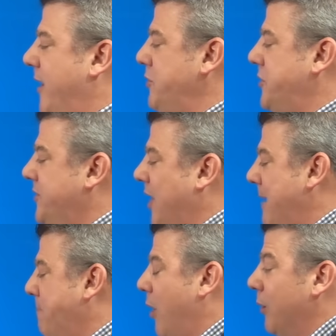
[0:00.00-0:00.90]
Ocean
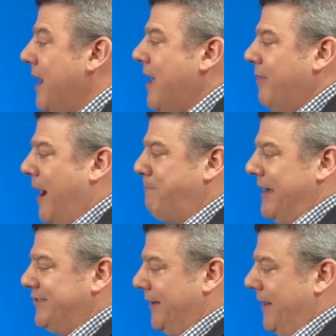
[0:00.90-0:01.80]
dipole. That
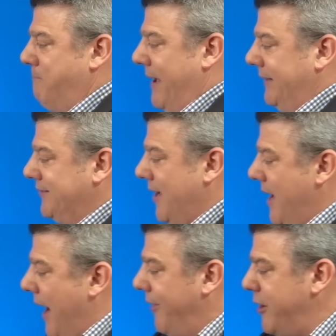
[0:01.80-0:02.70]
basically means
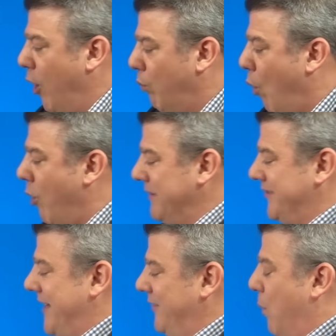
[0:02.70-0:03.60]
that you've got warmer
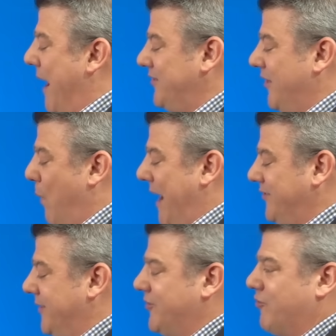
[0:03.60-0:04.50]
seas west of
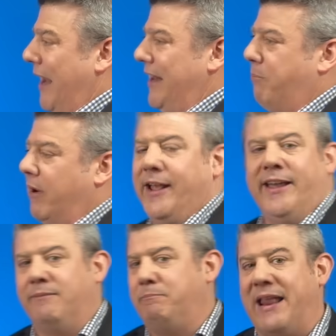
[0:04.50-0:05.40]
Western Australia, bringing
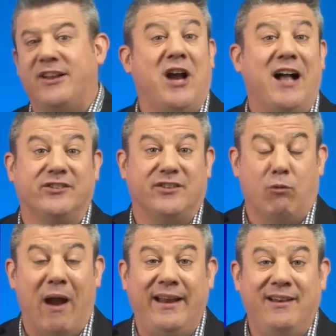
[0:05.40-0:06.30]
in better chances of
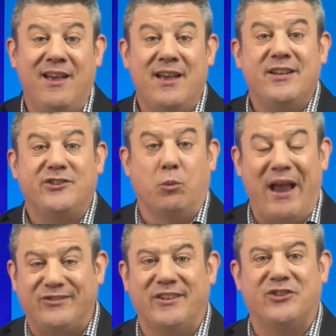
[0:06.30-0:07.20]
rain to
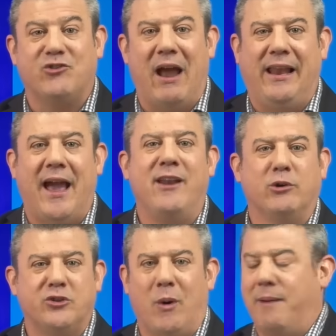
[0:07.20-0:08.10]
Western Australia and
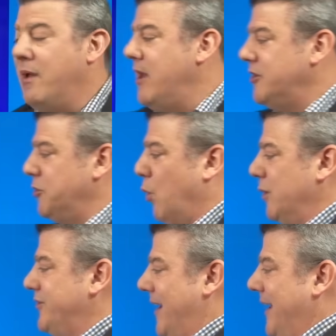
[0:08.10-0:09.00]
also up
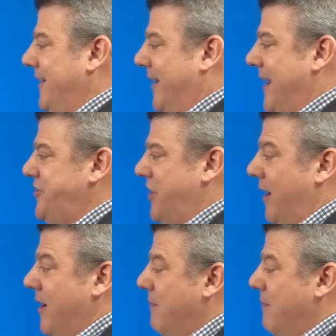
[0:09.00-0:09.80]
towards Indonesia.